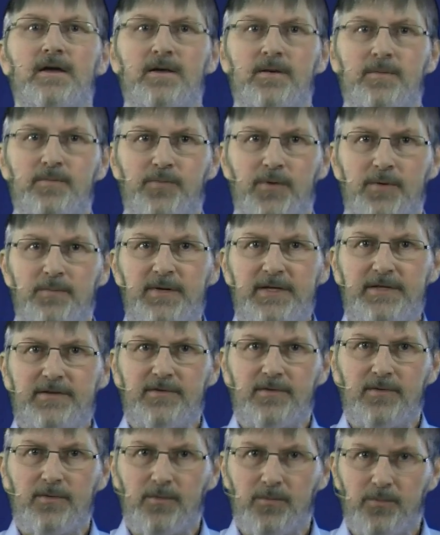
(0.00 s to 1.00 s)
Permit
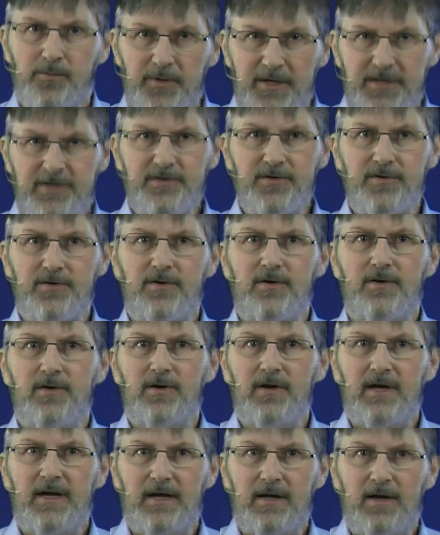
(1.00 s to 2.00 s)
richer
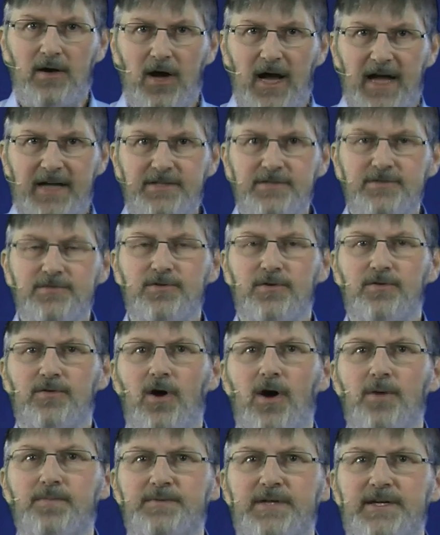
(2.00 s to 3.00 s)
actions on
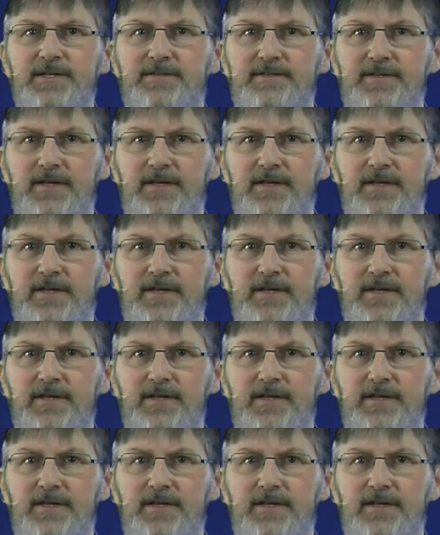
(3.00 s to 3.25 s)
objects